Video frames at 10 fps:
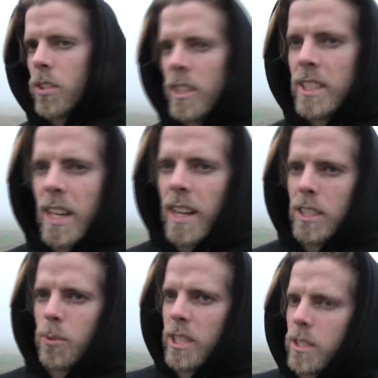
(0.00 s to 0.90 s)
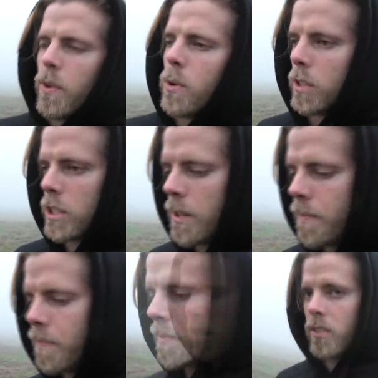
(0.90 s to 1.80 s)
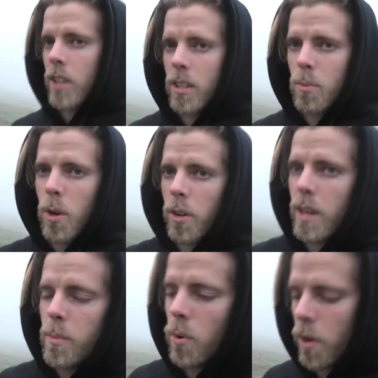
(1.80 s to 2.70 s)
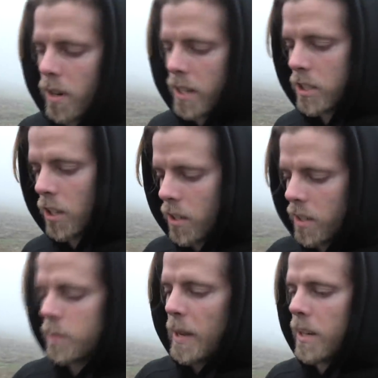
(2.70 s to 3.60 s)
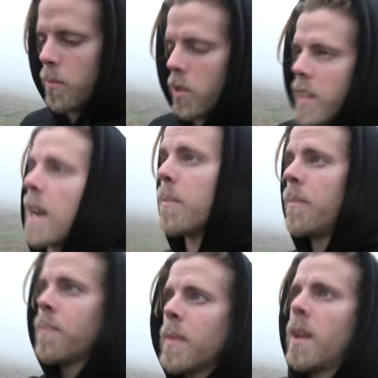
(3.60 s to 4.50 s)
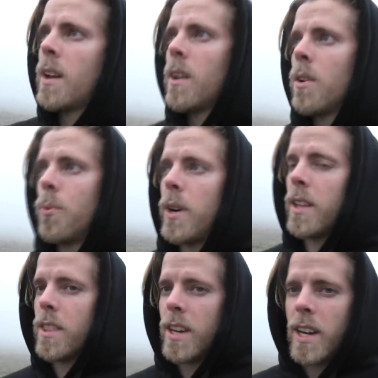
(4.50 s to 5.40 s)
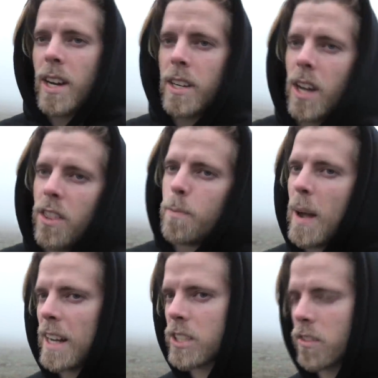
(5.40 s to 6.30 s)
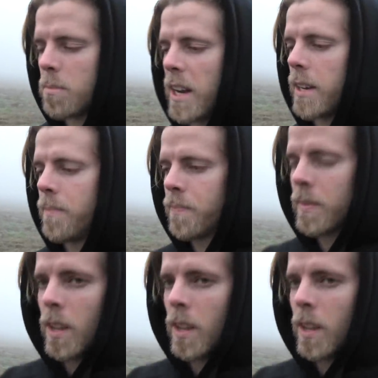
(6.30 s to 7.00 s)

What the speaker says: So instead, I switched focus and started working more, started spending more time with another passion of mine,